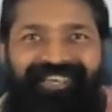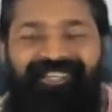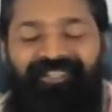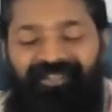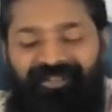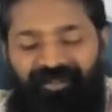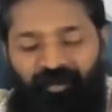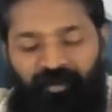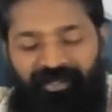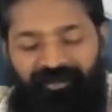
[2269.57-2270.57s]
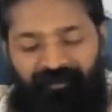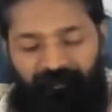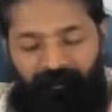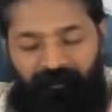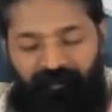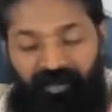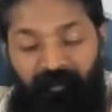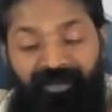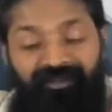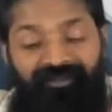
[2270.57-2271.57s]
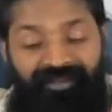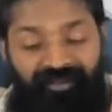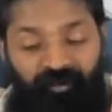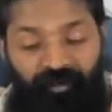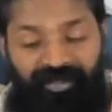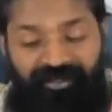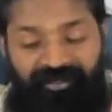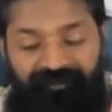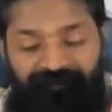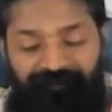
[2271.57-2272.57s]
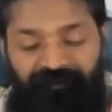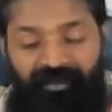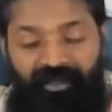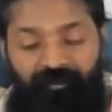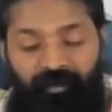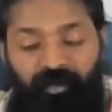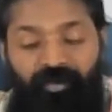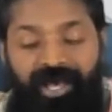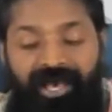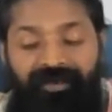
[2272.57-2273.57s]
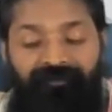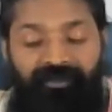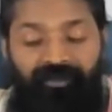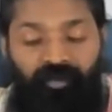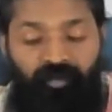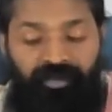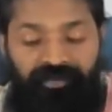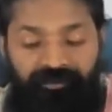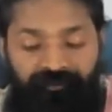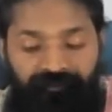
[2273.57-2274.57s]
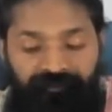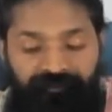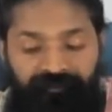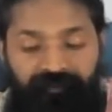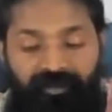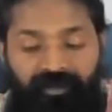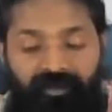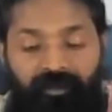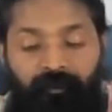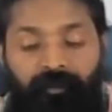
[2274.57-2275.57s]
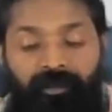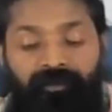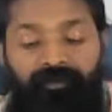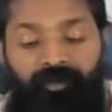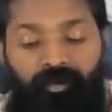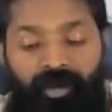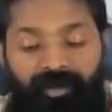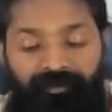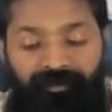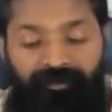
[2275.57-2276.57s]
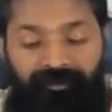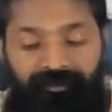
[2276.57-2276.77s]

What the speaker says: And we meet next week. If you do have any question, please do ask.